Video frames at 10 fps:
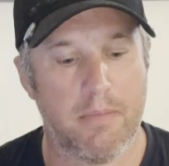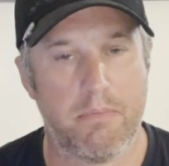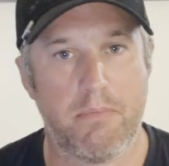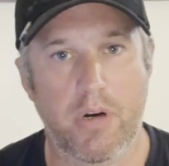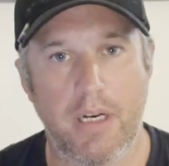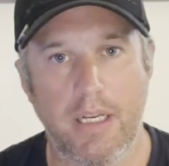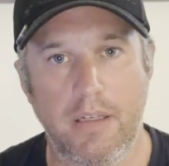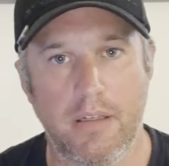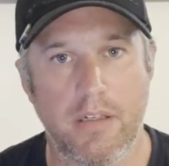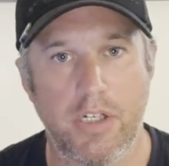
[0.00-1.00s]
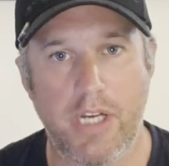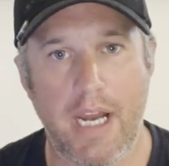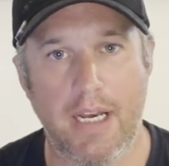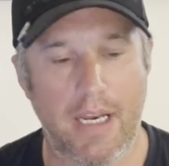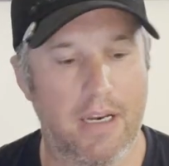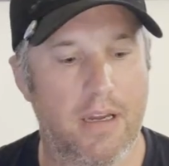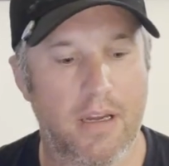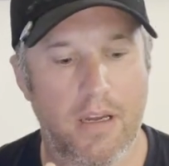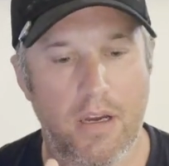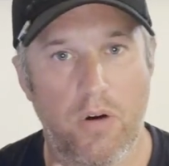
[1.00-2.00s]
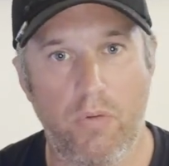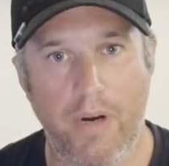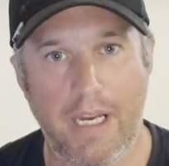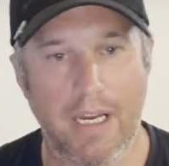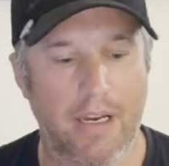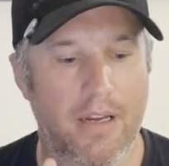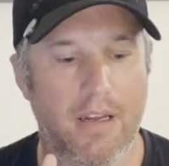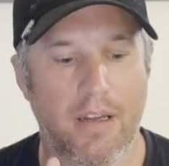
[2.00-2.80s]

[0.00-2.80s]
modeling, shading, rigging,